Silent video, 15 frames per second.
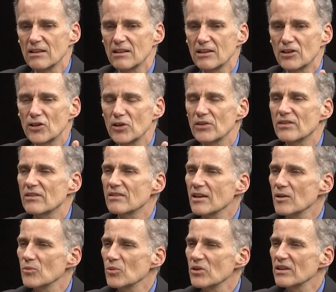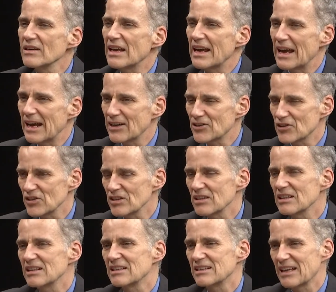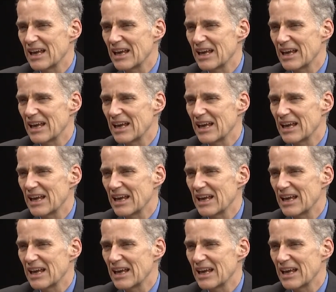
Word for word: could someone actually,